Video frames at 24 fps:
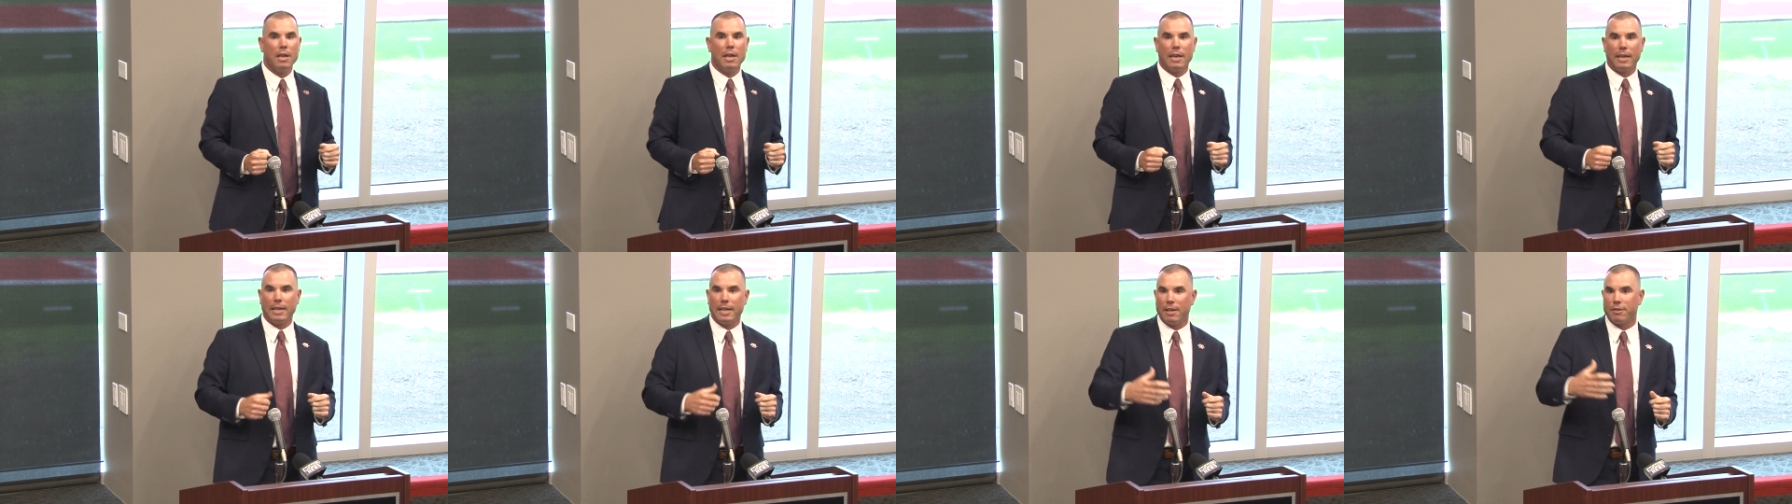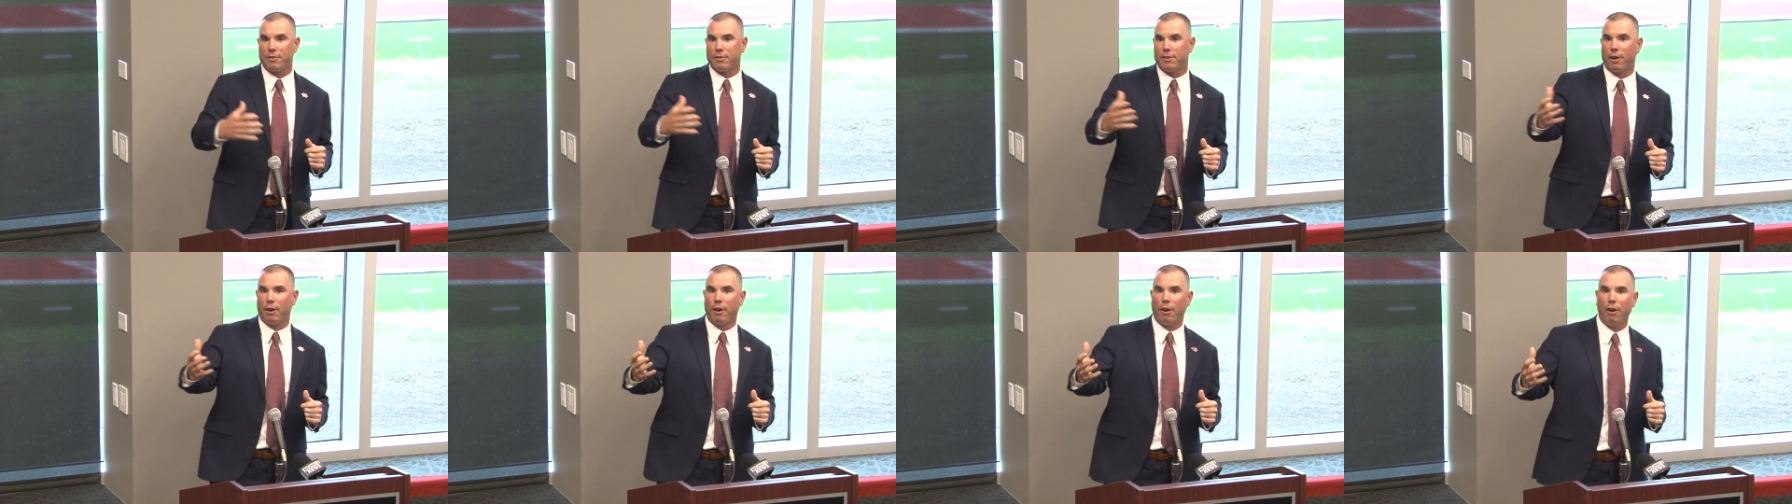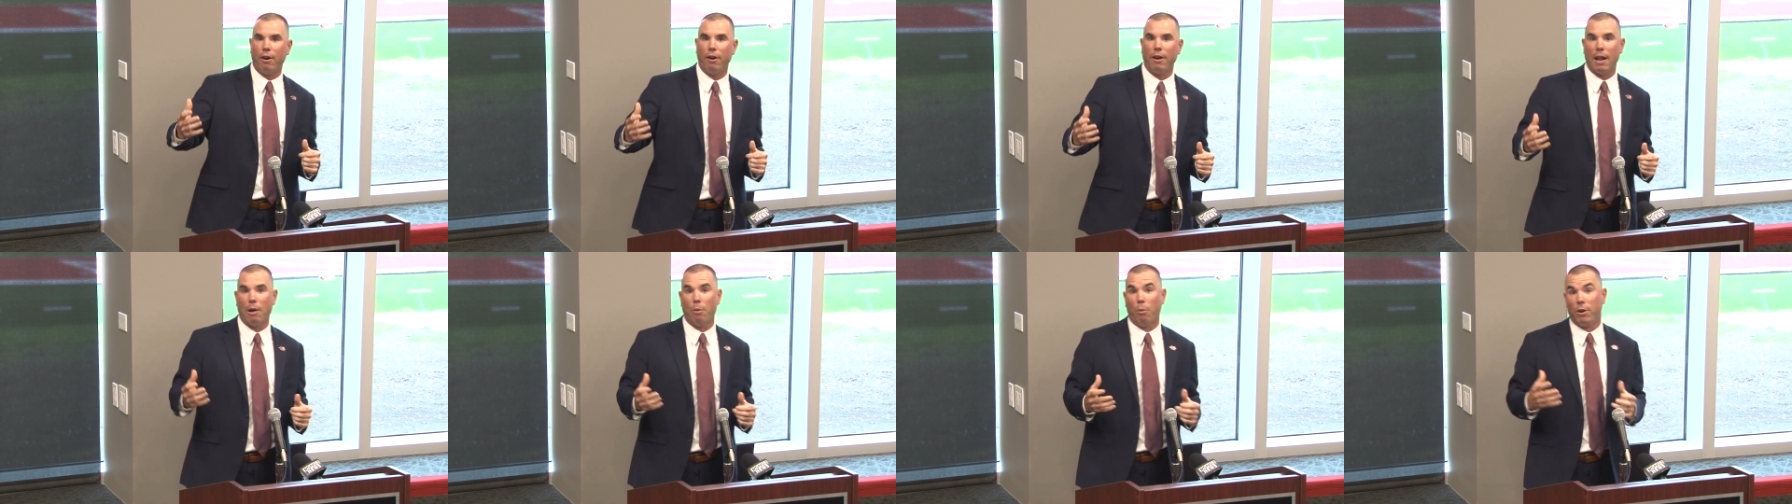it gets to
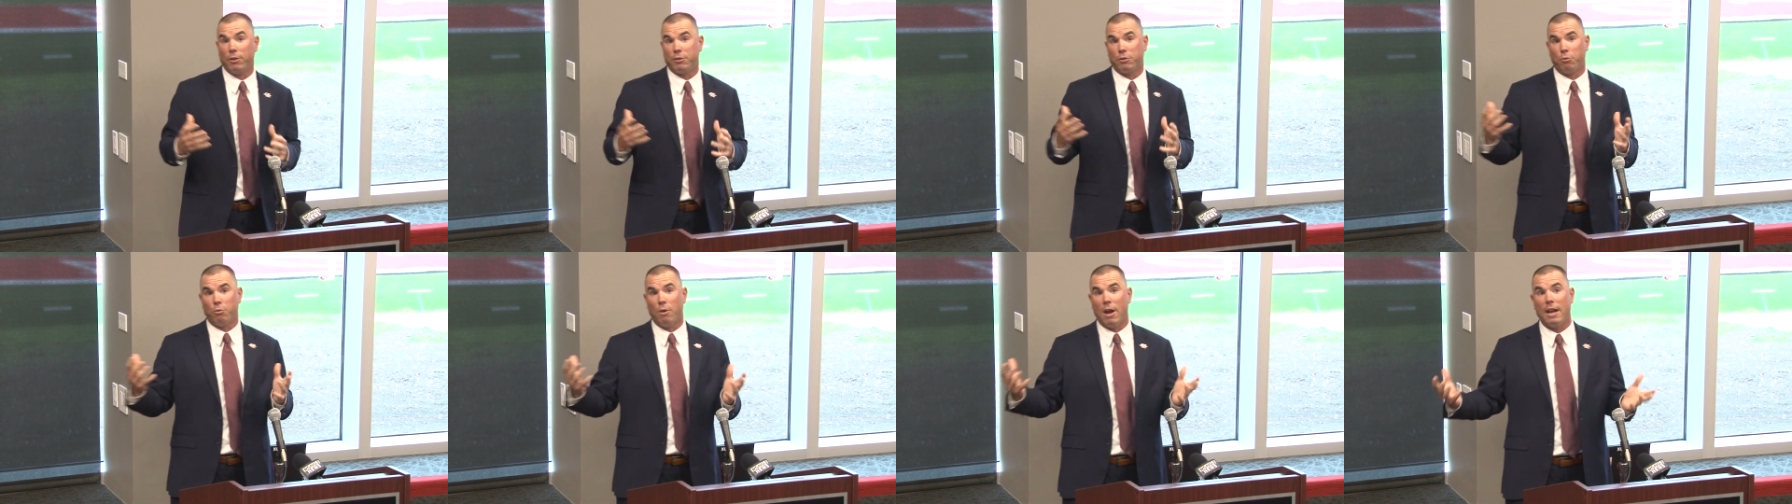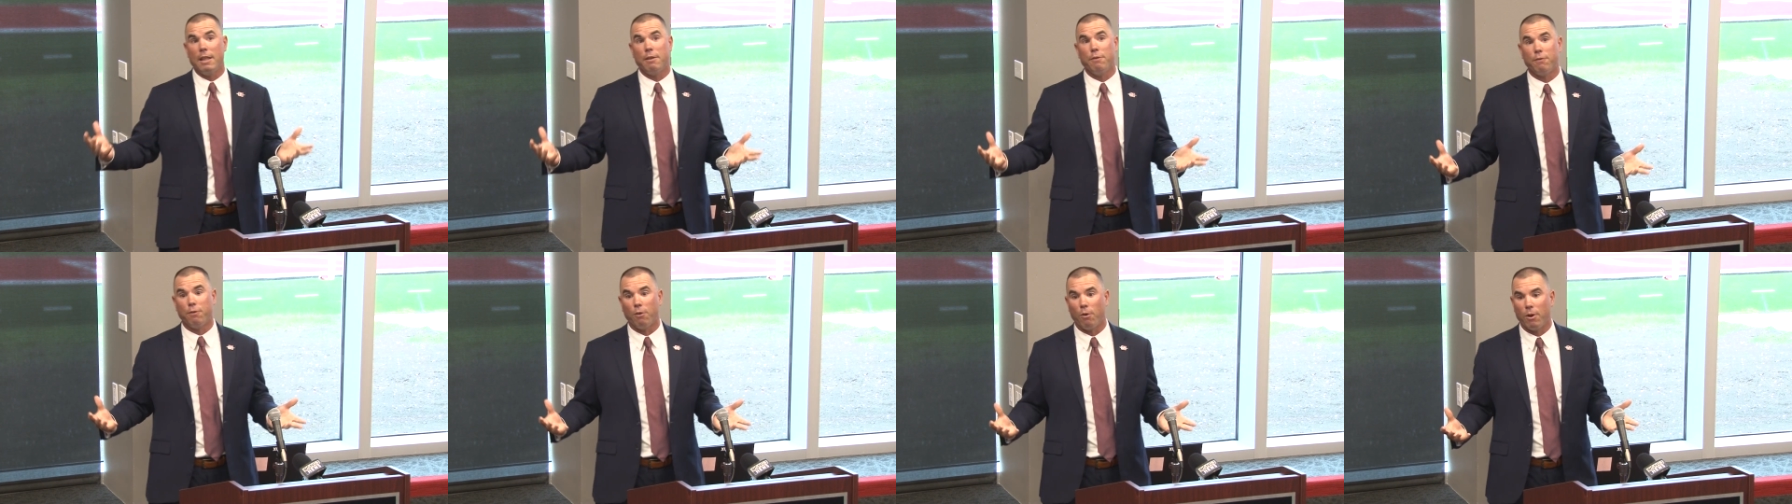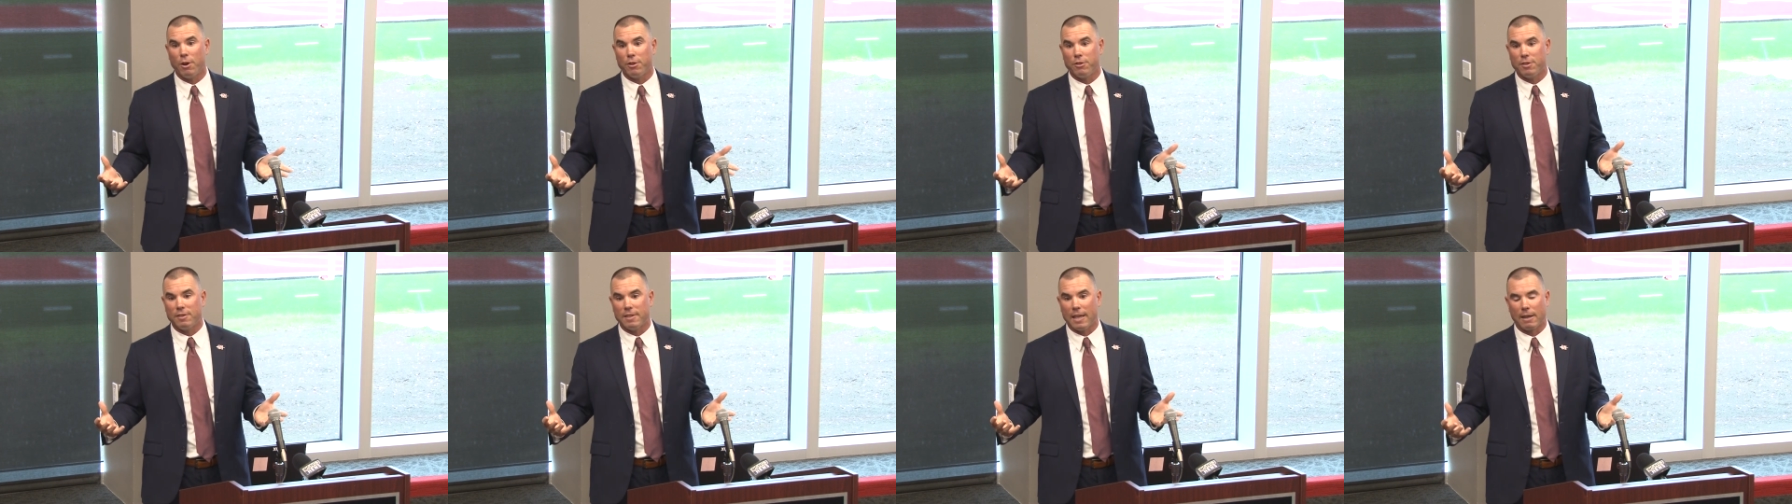her and i wasn't ready for
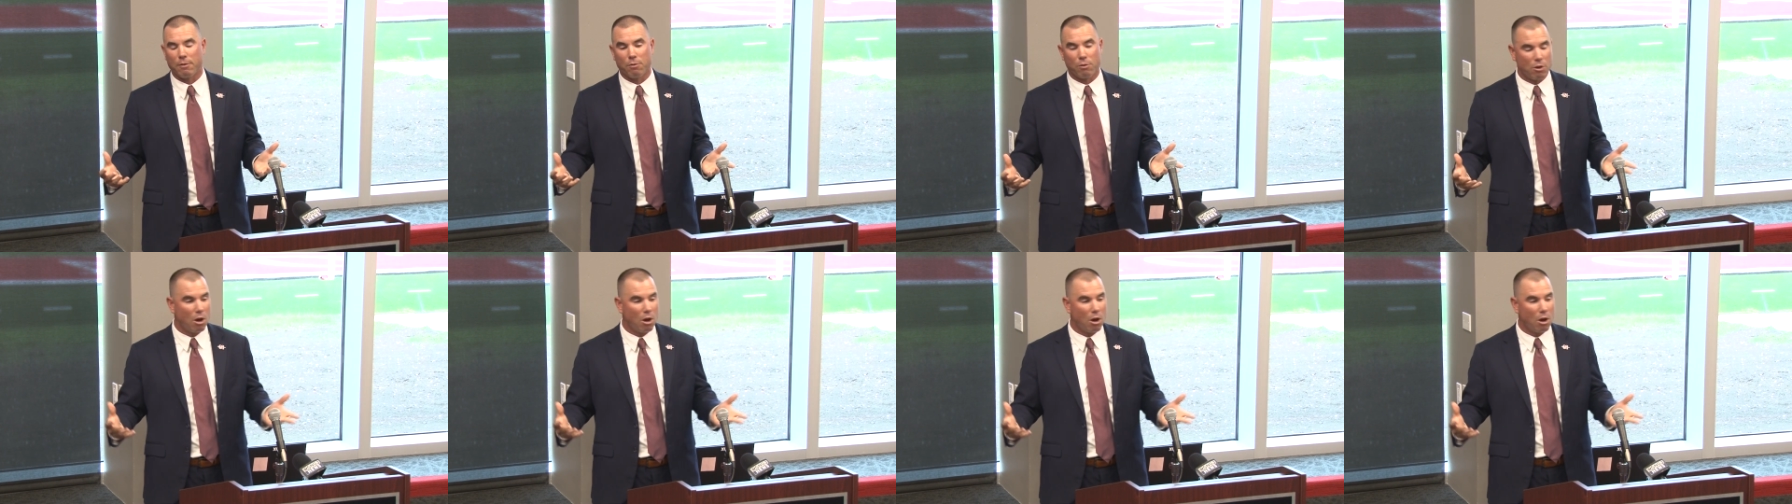it she's like